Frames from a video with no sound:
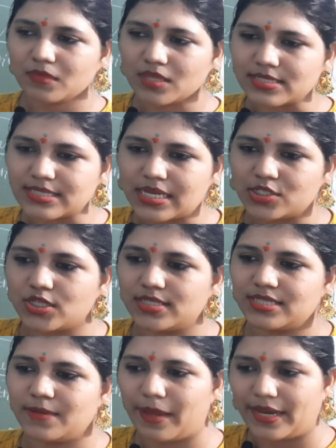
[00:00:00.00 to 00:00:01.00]

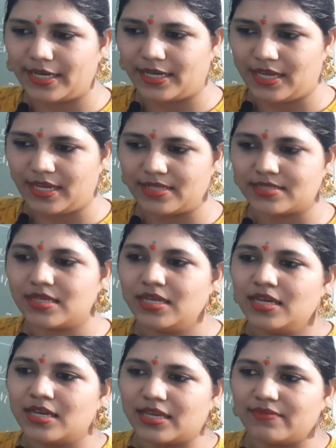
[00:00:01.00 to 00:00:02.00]
suggest them ideas,
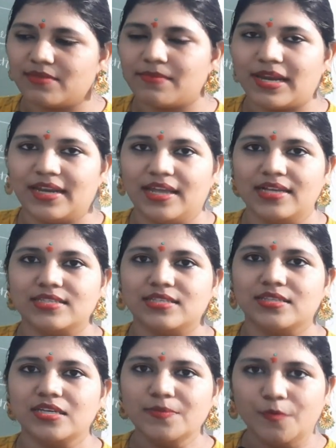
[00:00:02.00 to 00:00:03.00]
give them ideas
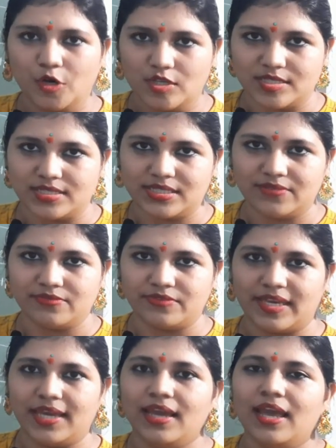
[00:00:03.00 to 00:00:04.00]
in the positive
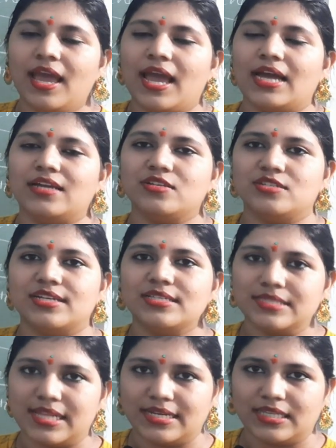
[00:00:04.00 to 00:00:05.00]
way, and
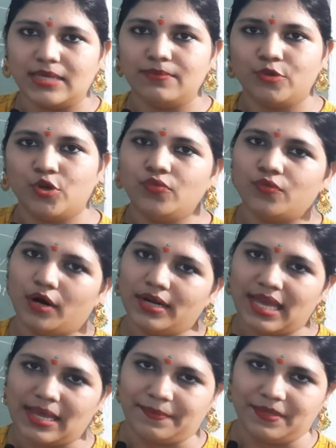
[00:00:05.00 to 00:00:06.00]
just let them know what
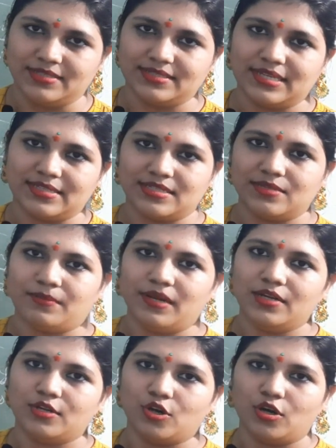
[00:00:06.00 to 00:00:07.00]
happens, that's it,
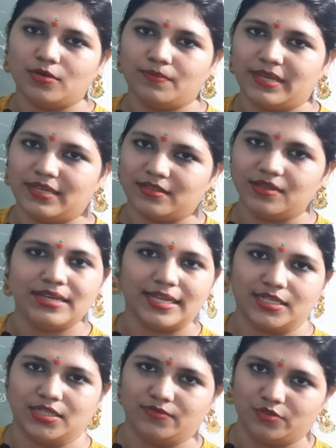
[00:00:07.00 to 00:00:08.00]
but not make the
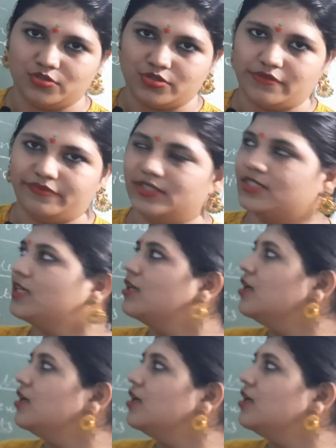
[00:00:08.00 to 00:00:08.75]
negative use of it.